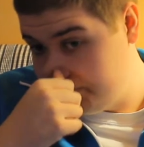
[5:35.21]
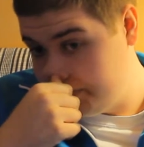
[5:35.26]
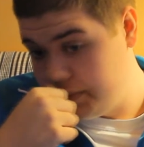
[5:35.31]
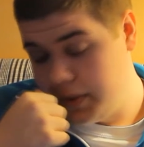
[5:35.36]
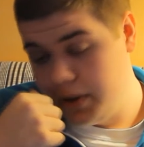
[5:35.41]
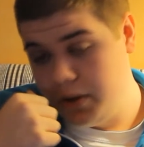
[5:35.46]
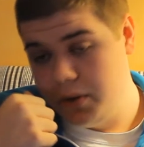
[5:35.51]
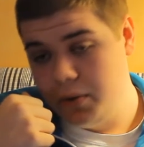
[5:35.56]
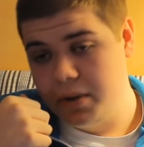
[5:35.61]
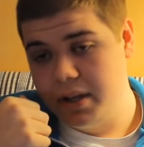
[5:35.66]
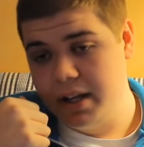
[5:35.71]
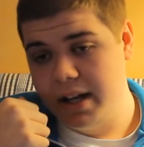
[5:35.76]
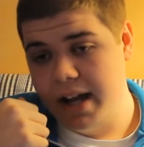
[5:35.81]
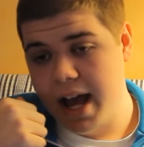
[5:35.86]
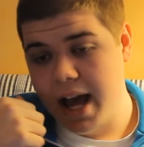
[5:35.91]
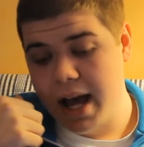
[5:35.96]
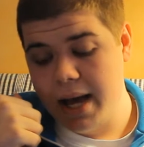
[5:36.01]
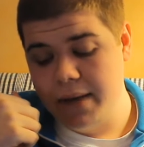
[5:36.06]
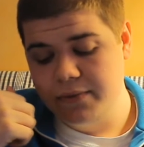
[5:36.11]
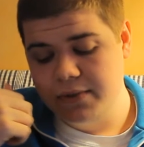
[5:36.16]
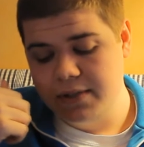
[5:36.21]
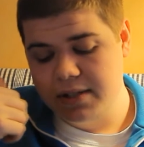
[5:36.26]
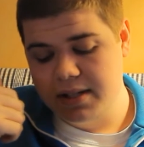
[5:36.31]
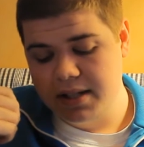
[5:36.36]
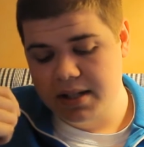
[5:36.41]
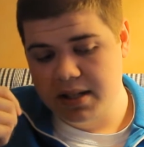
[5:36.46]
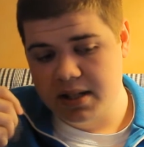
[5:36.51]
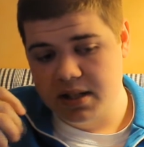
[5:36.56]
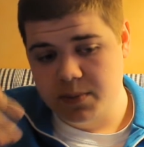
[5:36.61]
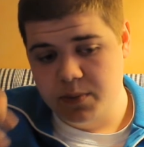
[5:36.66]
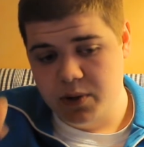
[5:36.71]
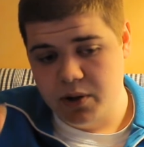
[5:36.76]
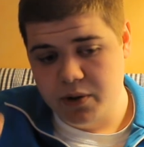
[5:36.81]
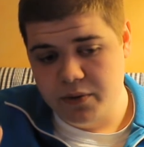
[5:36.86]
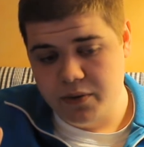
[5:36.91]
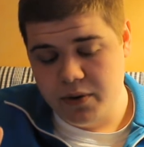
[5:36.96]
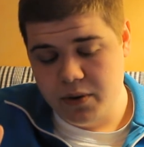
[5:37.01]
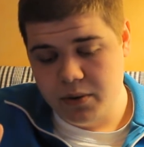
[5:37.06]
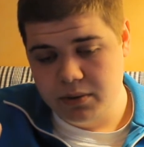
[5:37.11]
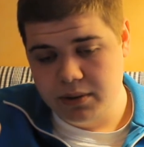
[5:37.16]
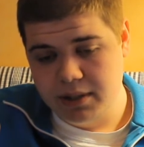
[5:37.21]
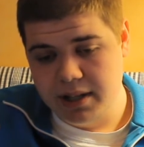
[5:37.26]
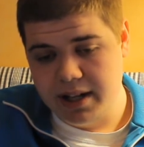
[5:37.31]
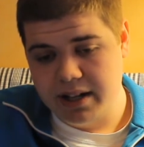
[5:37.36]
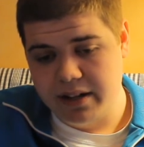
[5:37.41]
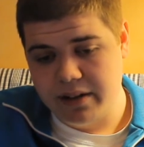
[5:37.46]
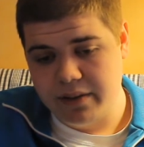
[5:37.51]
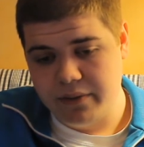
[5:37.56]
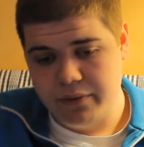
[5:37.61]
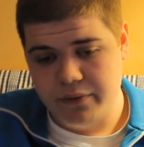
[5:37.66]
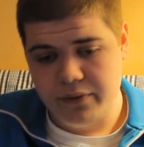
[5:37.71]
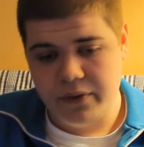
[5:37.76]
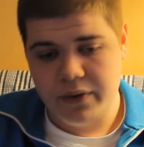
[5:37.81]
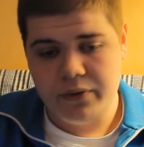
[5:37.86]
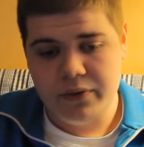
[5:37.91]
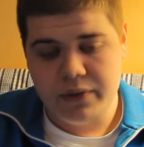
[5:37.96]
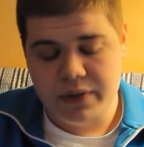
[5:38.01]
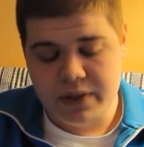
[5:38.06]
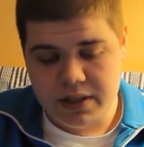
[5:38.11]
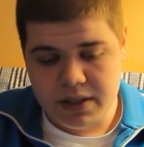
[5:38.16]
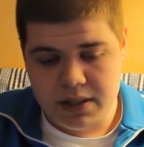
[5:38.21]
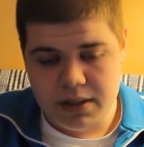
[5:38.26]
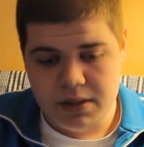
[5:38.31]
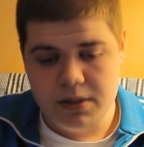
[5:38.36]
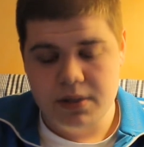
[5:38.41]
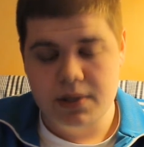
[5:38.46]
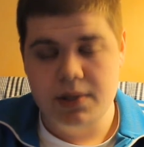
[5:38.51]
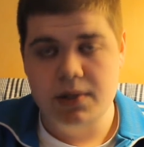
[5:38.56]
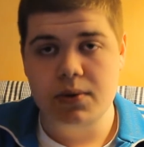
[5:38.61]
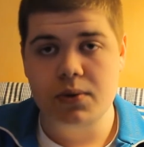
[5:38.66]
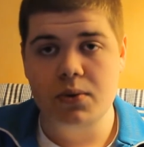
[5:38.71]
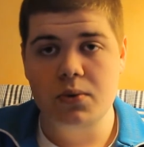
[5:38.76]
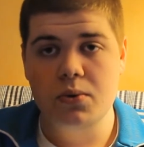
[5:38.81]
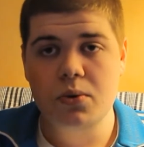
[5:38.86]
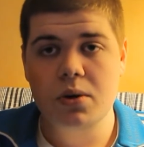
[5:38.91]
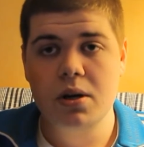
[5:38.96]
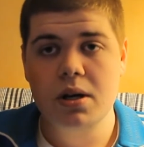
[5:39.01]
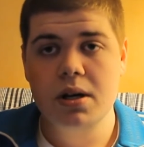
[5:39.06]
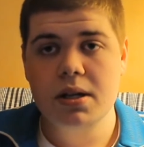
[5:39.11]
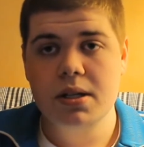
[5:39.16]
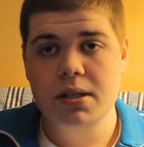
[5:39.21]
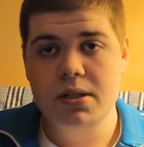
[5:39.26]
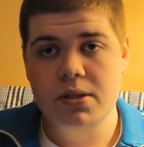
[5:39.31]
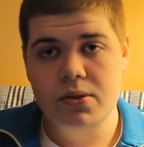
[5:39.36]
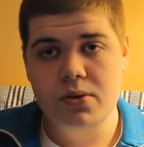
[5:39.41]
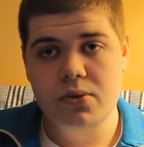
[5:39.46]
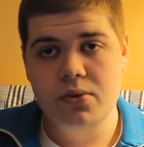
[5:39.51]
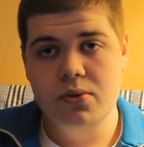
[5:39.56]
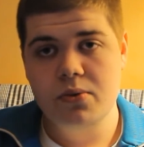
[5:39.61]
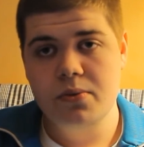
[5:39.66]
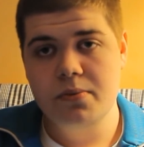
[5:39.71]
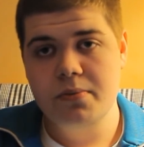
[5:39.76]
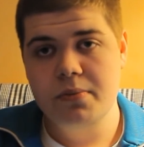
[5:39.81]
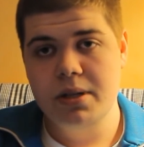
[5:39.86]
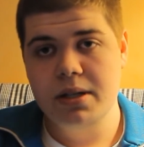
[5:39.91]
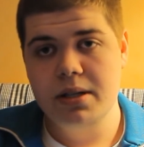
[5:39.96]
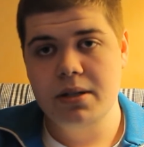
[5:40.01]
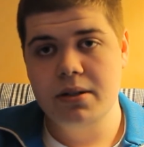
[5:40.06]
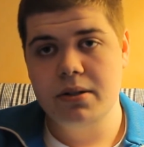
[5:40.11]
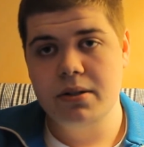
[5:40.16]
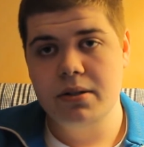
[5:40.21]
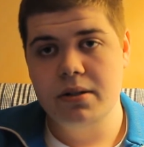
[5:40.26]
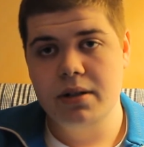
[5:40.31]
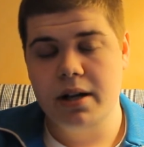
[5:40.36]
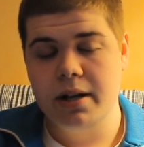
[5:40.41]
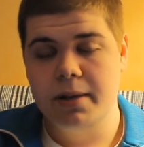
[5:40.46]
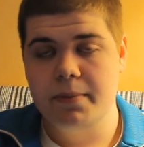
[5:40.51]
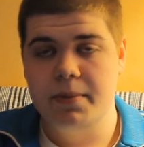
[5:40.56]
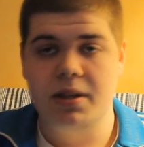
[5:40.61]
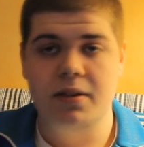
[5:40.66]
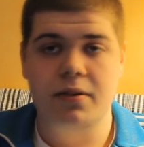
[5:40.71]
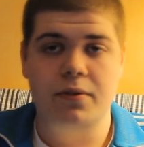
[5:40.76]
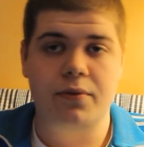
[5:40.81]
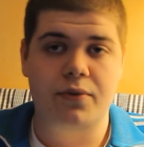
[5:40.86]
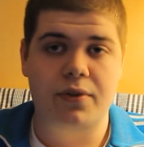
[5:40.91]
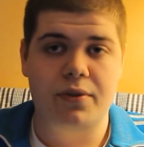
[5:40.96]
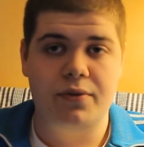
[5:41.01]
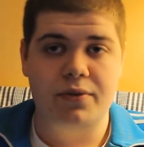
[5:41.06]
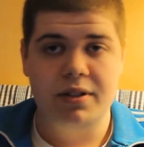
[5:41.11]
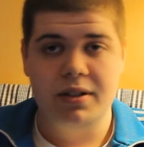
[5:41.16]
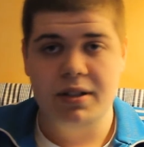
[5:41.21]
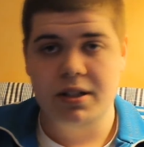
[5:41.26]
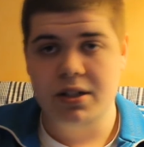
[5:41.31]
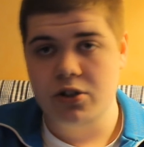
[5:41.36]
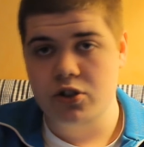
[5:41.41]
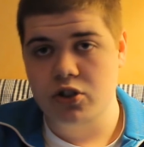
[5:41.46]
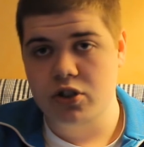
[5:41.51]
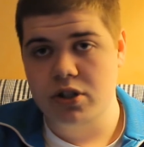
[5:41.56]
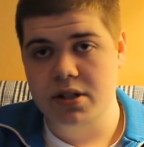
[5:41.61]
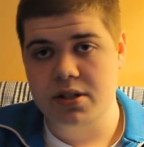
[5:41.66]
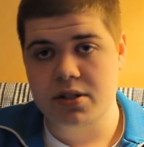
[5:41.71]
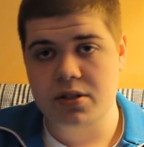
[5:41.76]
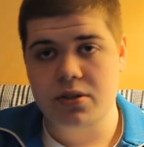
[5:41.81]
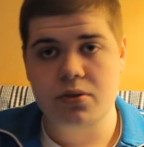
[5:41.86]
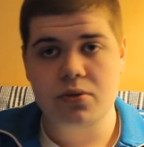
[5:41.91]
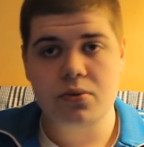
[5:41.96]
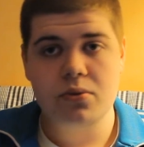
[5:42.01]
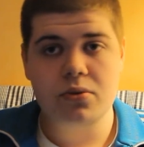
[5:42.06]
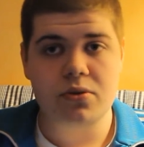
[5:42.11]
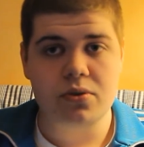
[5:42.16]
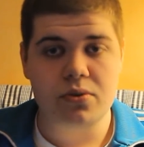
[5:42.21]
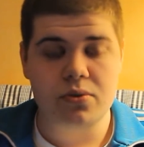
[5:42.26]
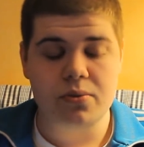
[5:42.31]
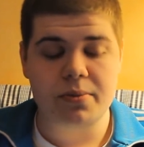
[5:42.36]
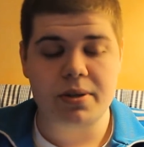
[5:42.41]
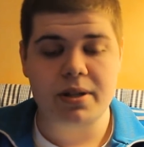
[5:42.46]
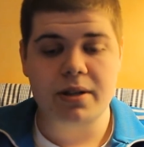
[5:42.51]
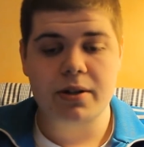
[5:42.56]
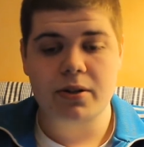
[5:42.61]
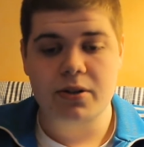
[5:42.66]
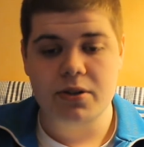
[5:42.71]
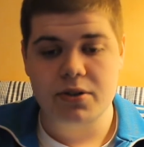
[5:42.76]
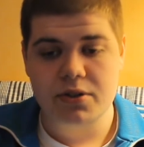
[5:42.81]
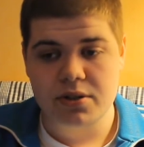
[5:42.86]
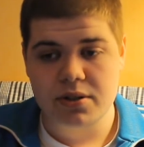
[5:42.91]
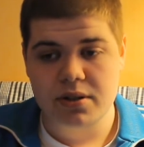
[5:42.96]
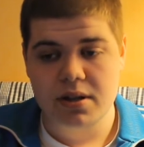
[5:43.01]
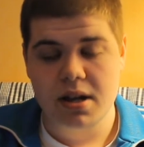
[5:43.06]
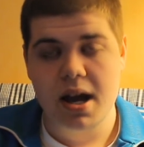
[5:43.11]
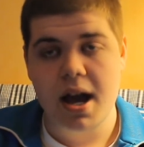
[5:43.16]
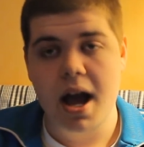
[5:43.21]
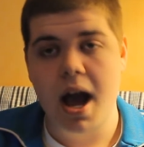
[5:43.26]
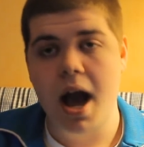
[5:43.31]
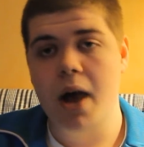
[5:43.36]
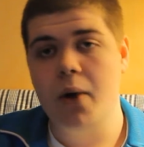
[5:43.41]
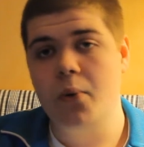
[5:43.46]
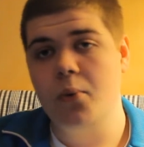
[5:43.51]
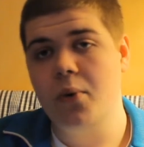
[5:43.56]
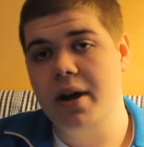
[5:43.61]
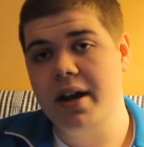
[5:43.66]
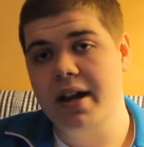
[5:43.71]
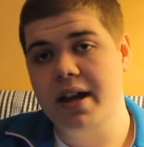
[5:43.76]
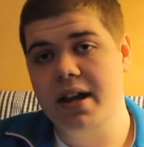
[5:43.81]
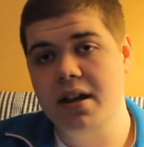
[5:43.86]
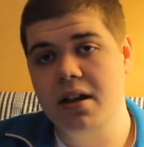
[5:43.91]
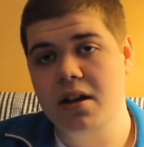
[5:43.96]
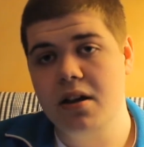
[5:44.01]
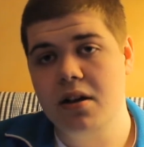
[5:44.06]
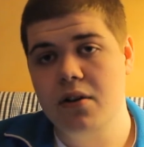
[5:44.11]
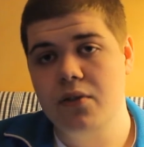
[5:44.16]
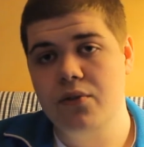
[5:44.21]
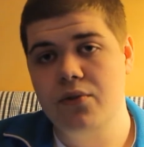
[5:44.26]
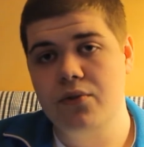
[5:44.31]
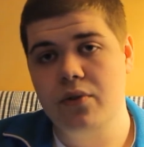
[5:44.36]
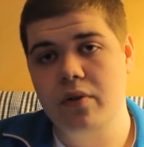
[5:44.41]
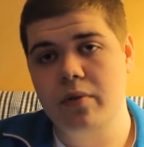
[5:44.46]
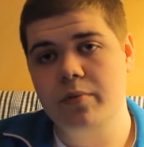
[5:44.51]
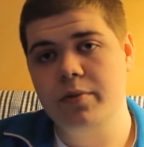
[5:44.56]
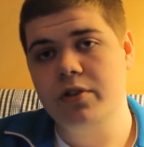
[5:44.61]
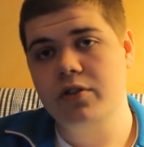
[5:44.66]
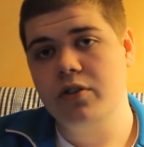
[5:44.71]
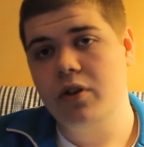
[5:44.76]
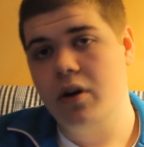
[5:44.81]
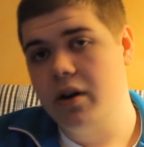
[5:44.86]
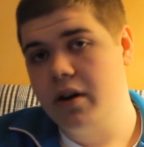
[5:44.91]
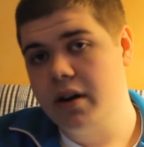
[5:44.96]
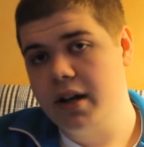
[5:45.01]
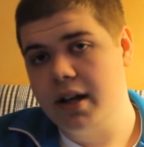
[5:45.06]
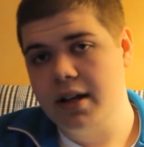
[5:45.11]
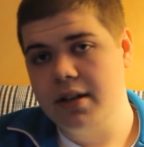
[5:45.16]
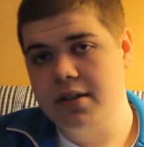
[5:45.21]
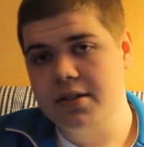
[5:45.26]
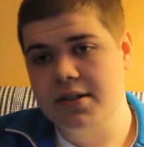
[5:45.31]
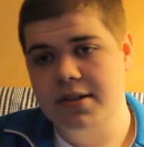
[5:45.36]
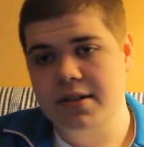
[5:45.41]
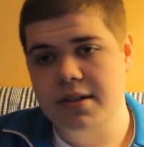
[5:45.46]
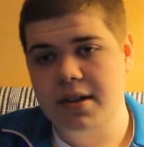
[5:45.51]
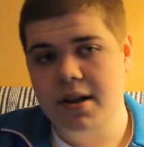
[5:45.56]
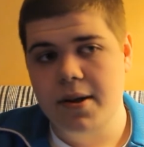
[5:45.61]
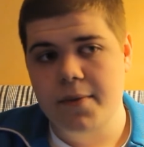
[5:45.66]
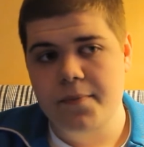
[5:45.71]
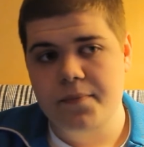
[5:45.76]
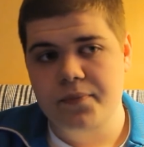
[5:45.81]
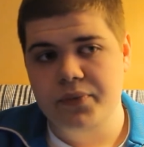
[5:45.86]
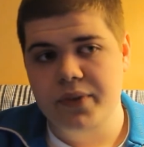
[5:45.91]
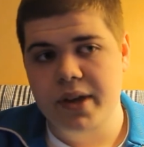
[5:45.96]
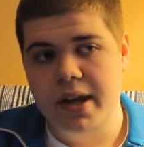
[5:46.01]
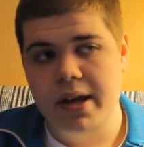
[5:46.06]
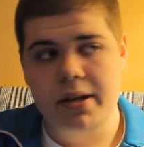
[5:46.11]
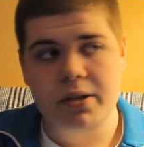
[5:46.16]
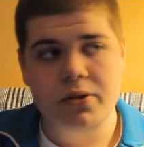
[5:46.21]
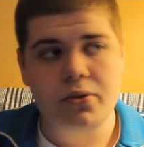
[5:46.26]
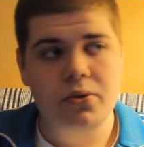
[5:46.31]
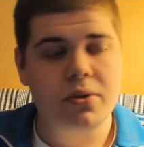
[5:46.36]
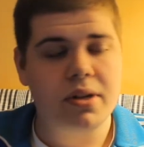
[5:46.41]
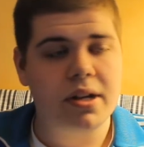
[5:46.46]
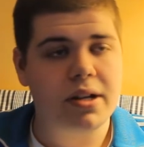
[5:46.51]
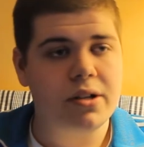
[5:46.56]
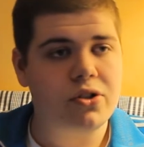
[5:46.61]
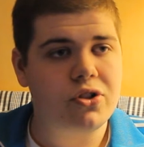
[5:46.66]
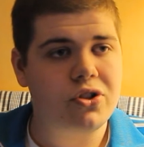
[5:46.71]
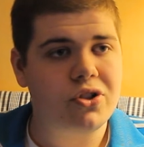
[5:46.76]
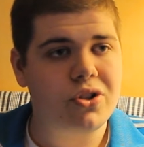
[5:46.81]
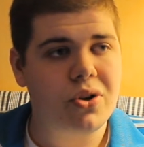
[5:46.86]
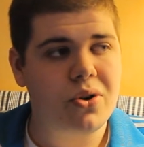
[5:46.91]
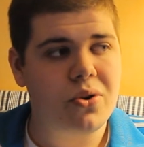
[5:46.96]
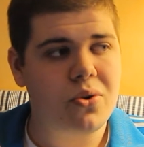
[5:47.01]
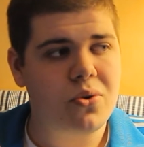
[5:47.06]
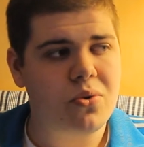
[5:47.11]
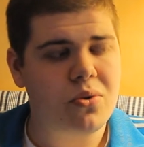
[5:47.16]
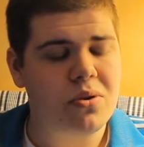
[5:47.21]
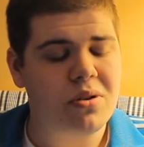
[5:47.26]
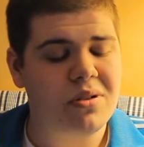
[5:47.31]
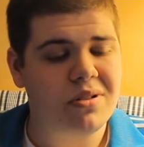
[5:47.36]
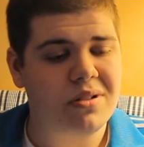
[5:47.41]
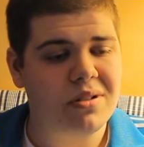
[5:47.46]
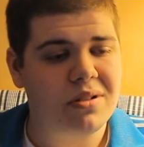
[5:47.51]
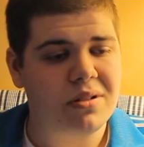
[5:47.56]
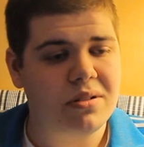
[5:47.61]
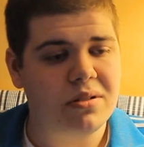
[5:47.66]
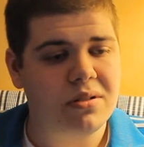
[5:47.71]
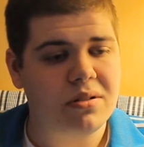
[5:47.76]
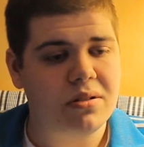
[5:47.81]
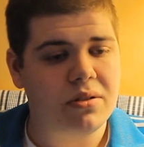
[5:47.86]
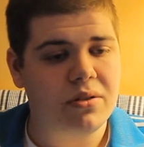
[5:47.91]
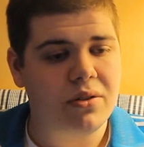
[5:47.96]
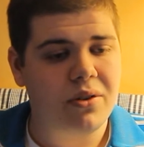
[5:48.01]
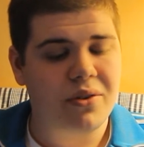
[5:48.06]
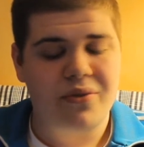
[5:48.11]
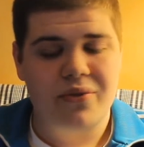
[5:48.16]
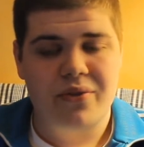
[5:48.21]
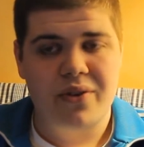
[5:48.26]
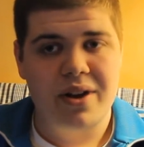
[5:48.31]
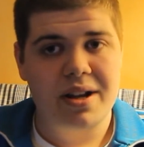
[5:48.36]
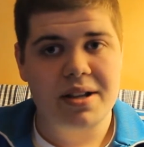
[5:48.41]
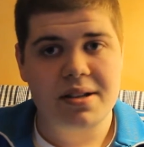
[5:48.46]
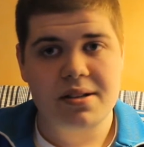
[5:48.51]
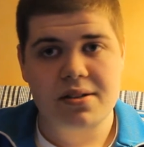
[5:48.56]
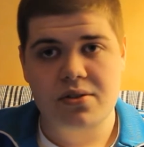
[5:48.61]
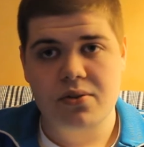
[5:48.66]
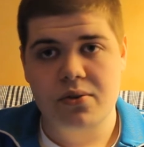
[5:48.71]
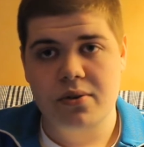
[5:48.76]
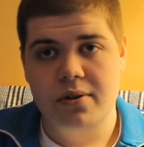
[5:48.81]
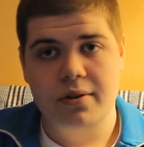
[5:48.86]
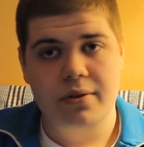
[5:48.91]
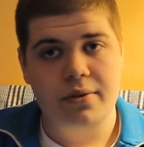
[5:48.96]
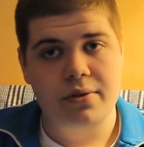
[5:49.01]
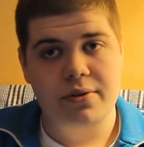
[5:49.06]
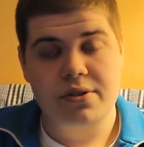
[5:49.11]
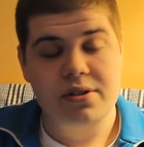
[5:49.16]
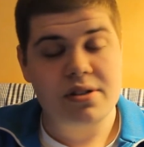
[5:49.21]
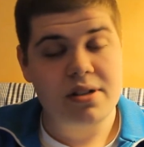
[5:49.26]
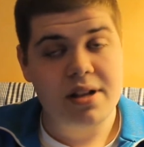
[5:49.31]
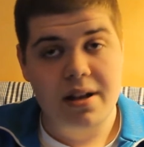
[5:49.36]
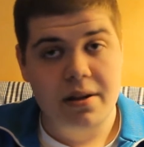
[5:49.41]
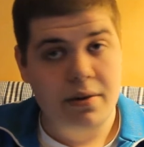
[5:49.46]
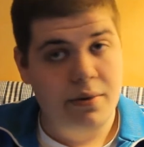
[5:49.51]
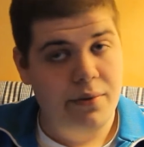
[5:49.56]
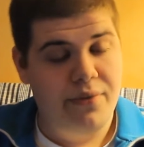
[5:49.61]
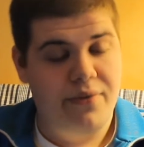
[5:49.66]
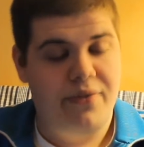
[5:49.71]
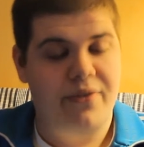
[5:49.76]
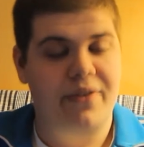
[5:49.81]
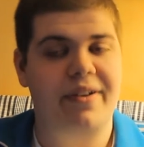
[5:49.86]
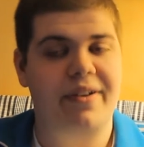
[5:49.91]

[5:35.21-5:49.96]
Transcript: you can have this smartphone like 15 to 2 meter, I mean 15 inches to 2 meters away from the target and you can show your friends or yourself